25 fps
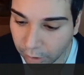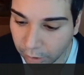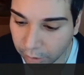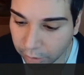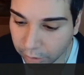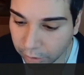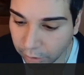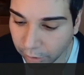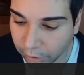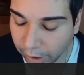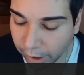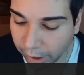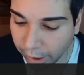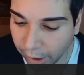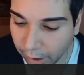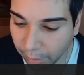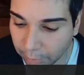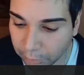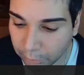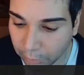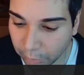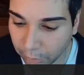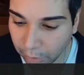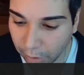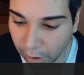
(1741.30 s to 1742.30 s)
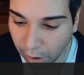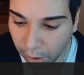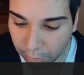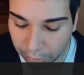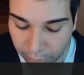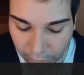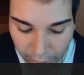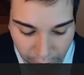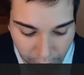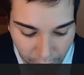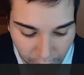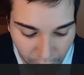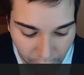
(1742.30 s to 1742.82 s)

Sorry, it helps with grounding.